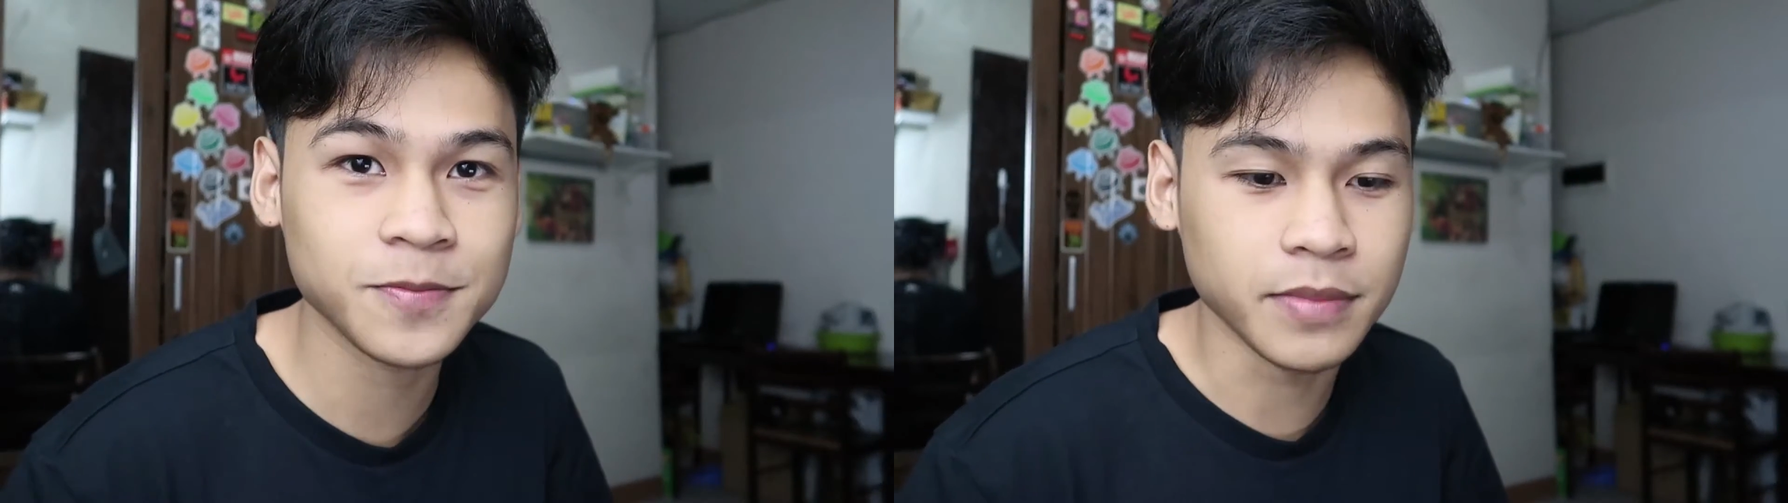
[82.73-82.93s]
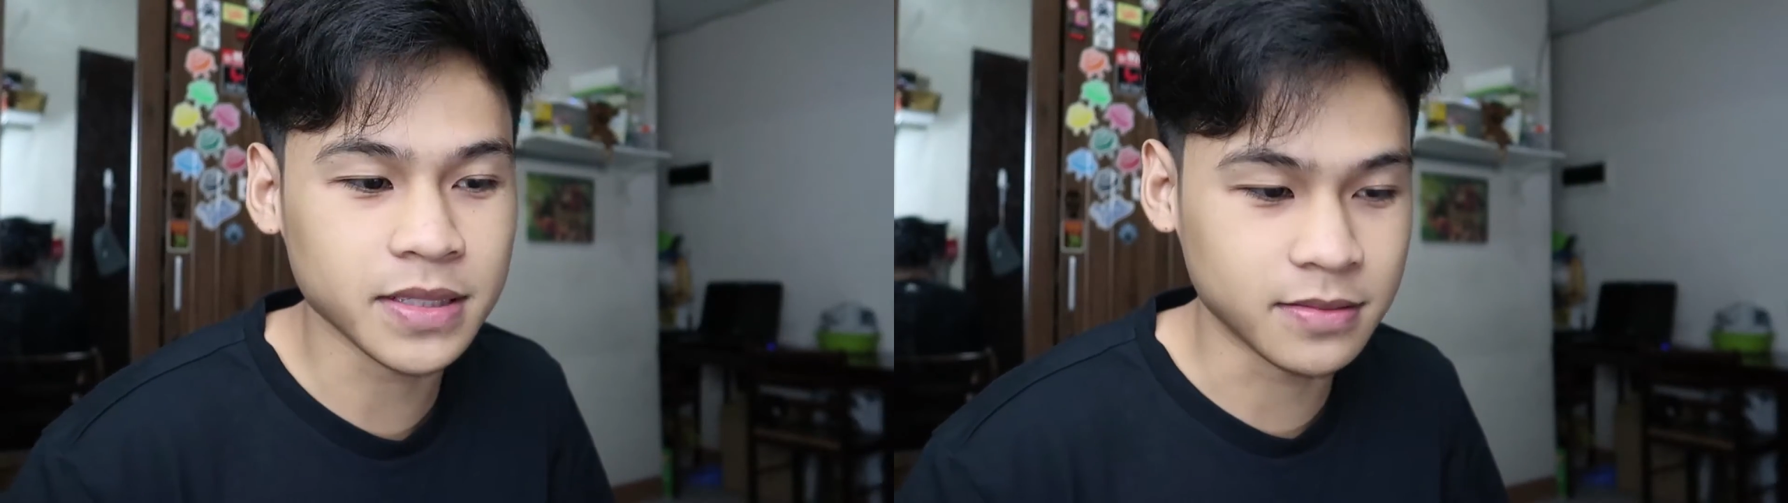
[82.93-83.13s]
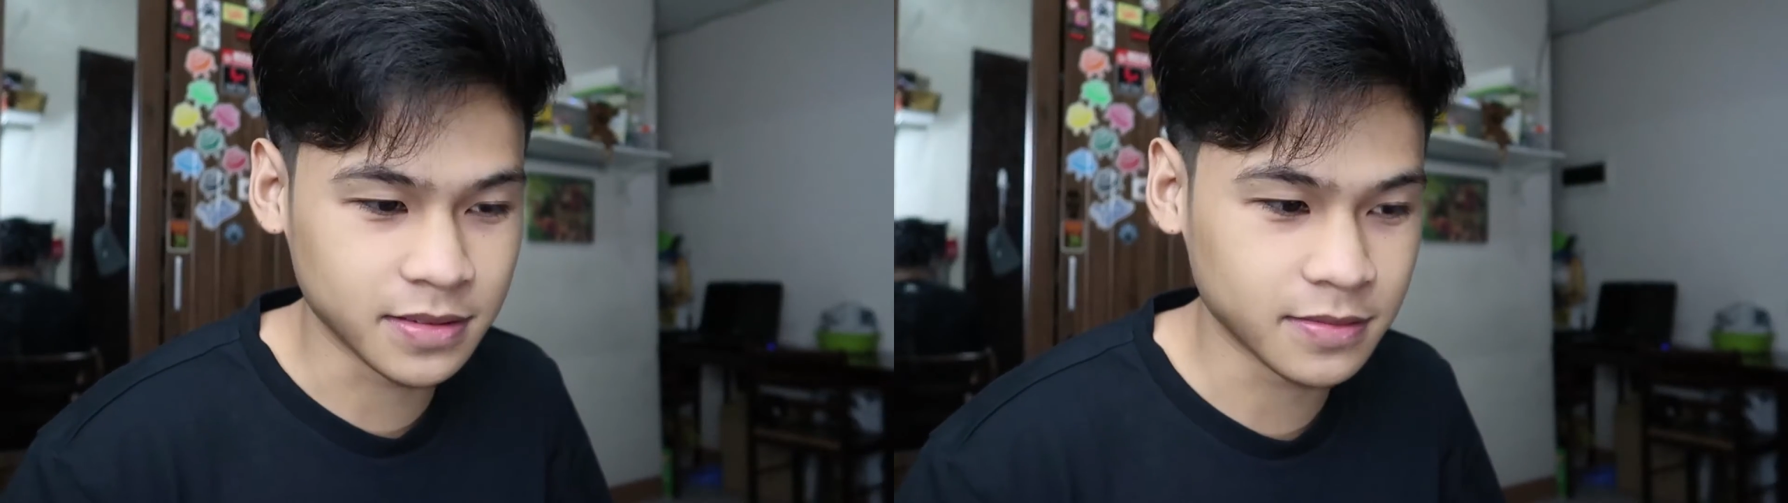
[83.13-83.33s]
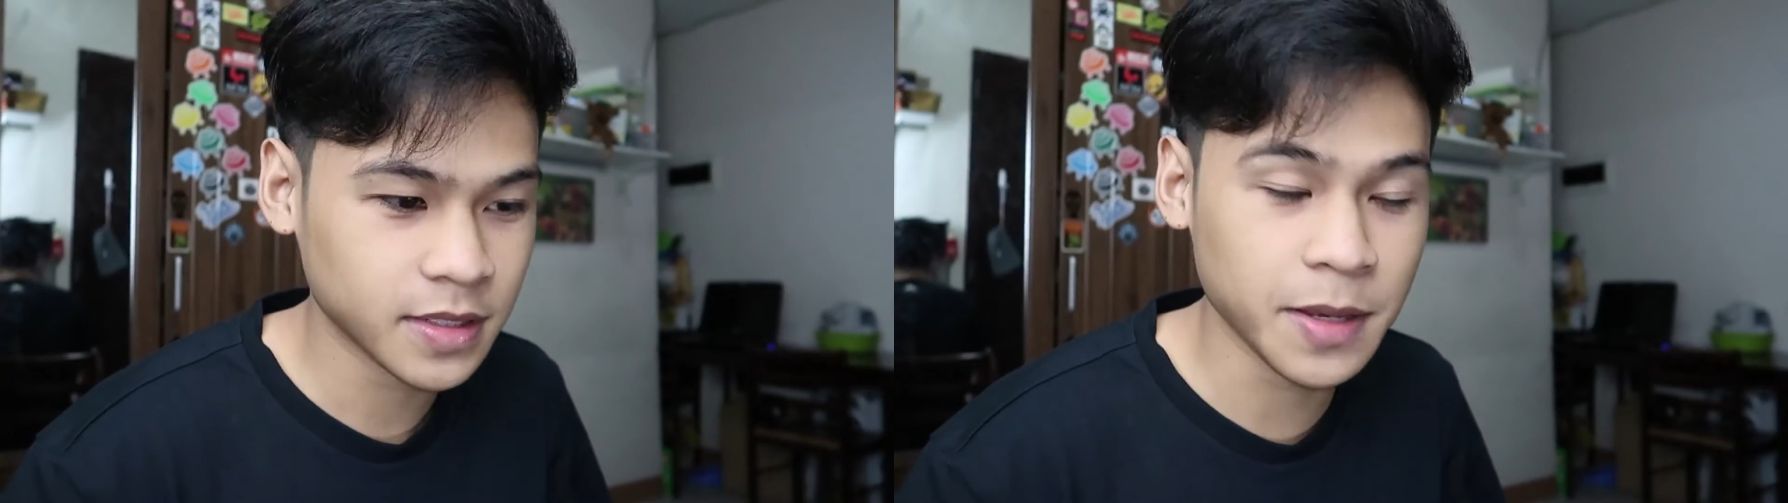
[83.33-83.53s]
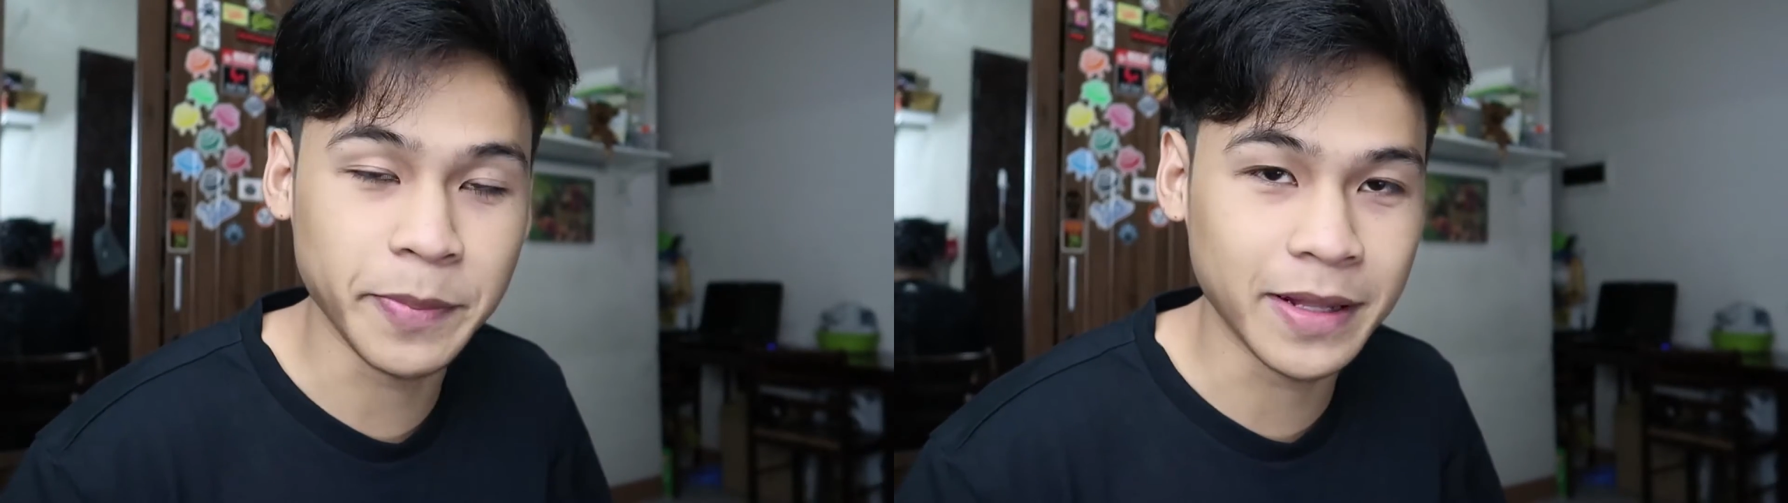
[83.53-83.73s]
But
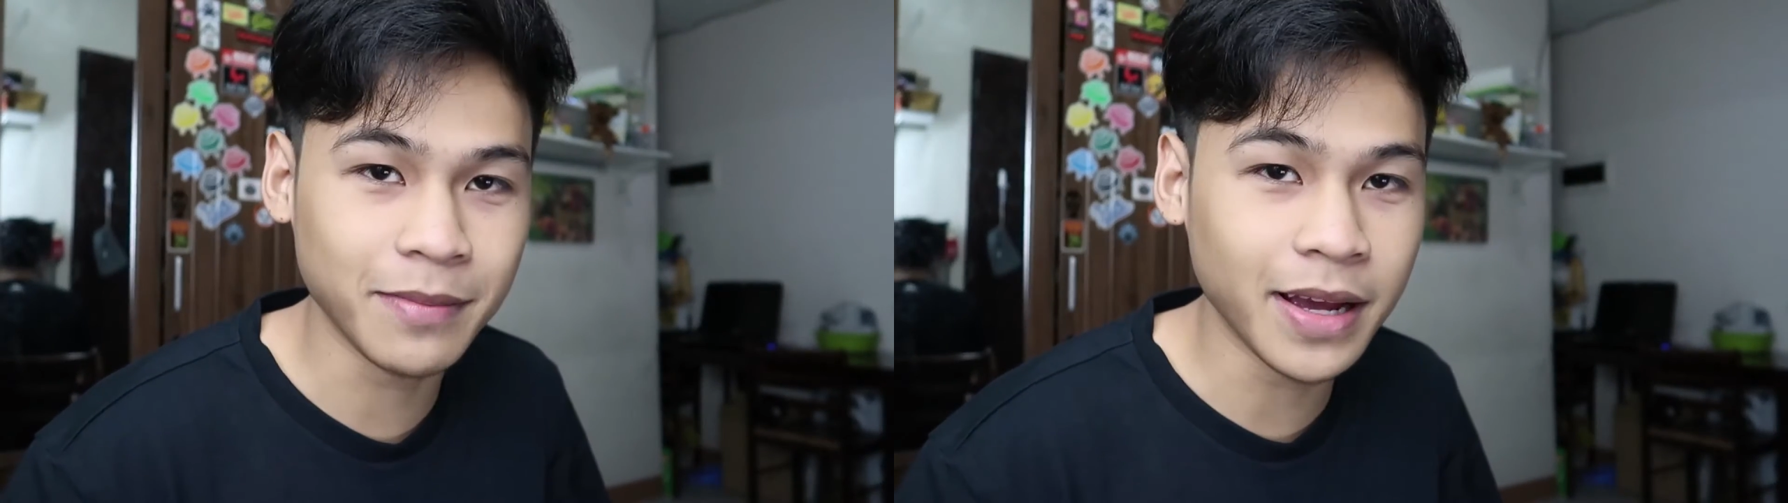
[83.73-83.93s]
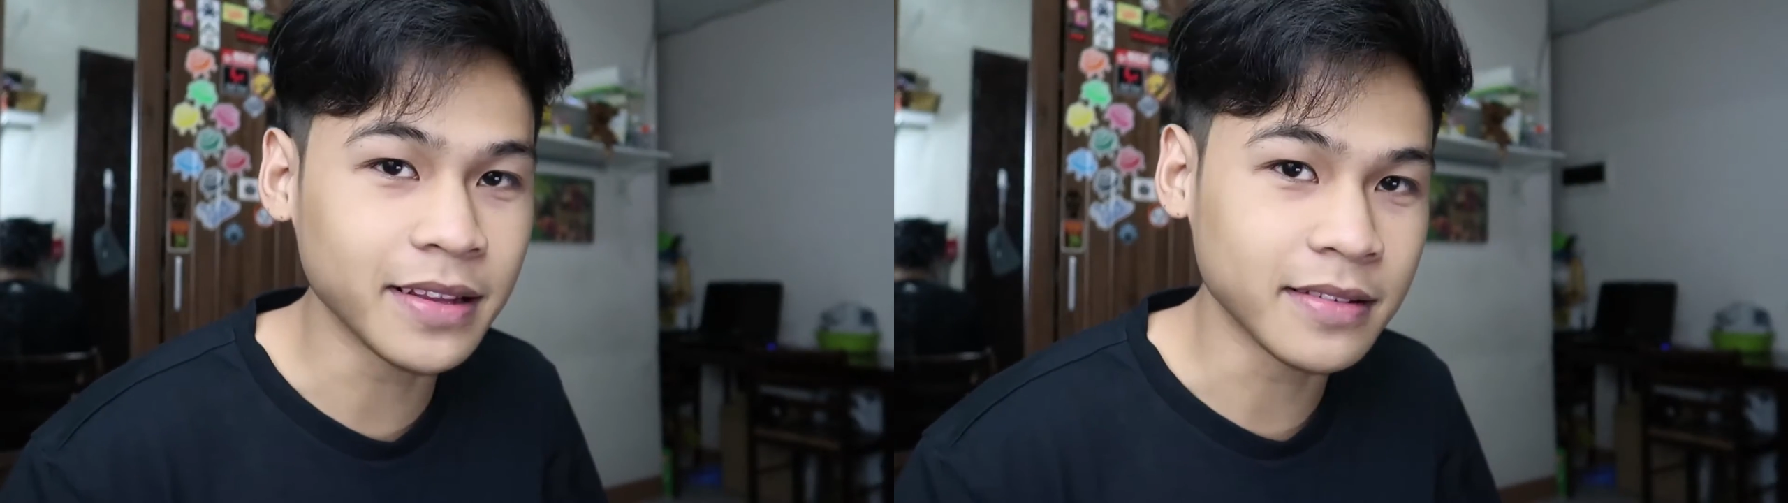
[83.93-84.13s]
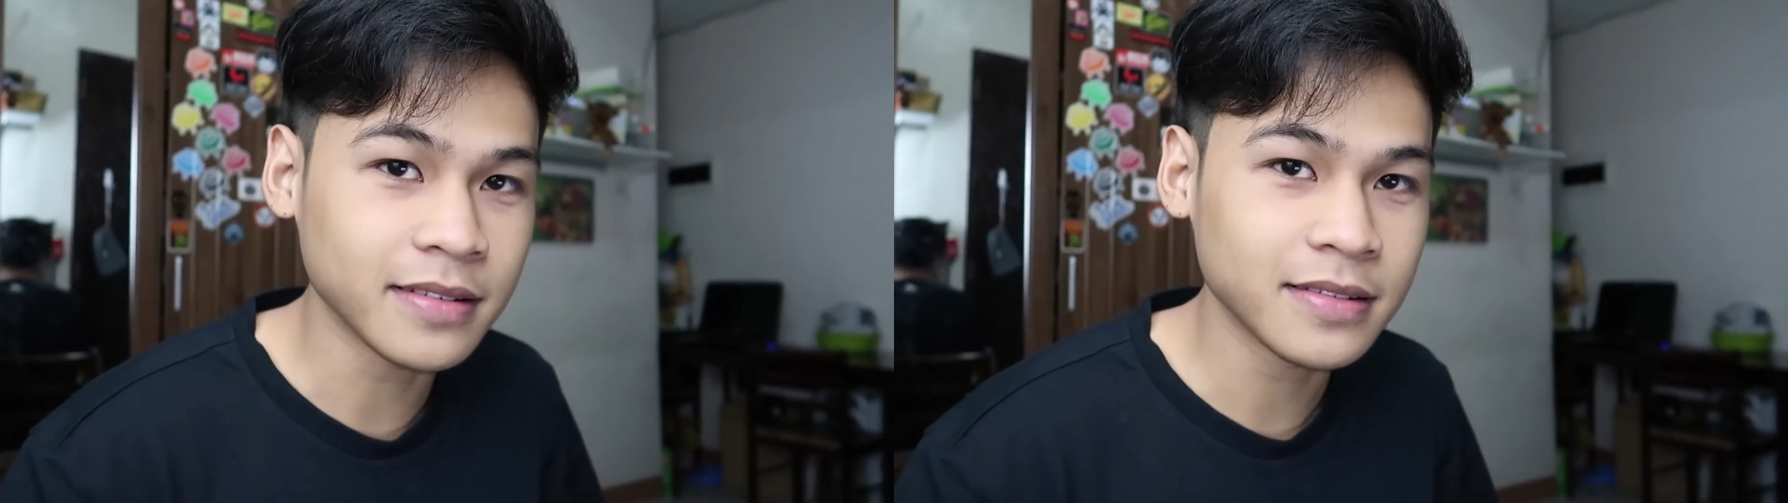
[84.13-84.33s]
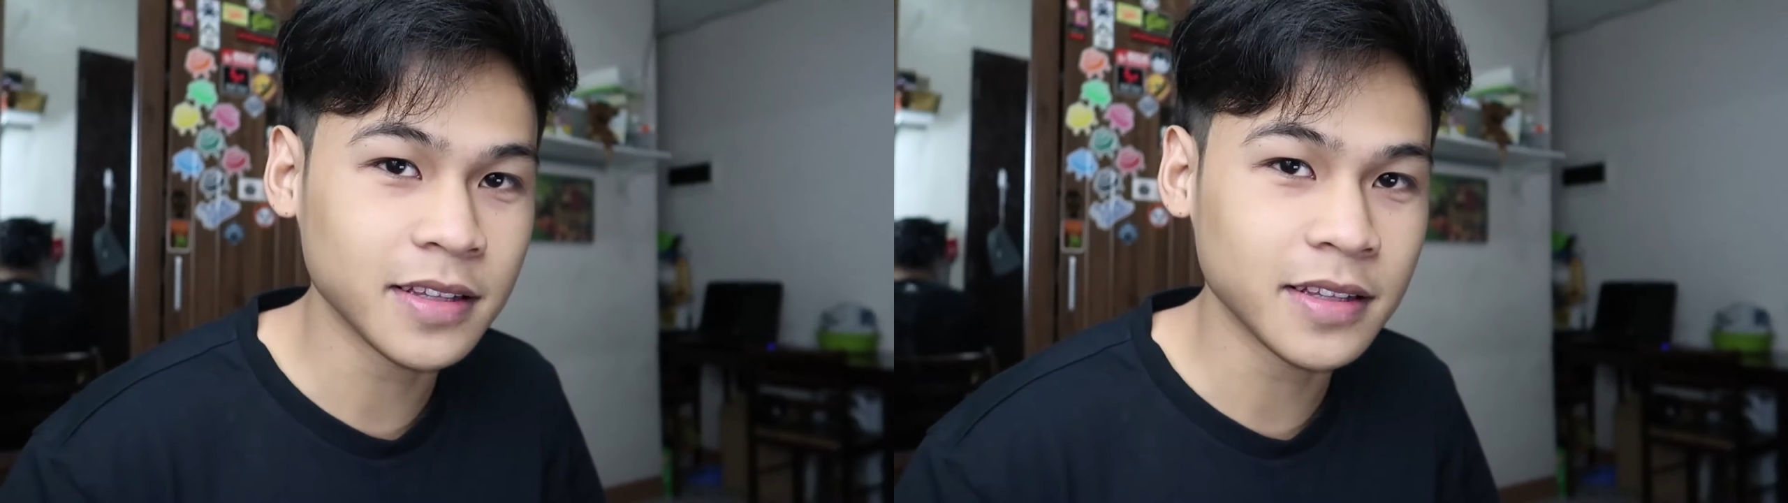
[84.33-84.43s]
keep in mind